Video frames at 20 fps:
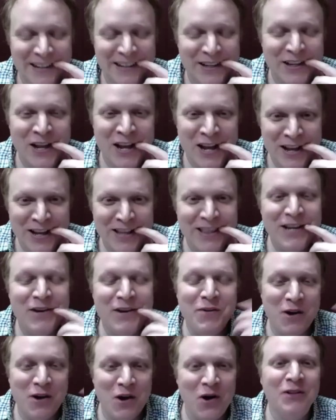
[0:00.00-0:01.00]
I think
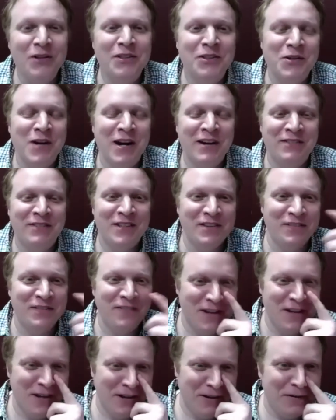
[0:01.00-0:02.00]
we all do after the
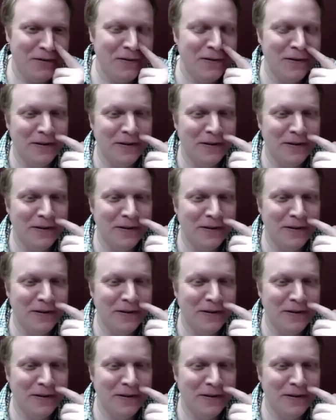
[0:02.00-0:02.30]
film.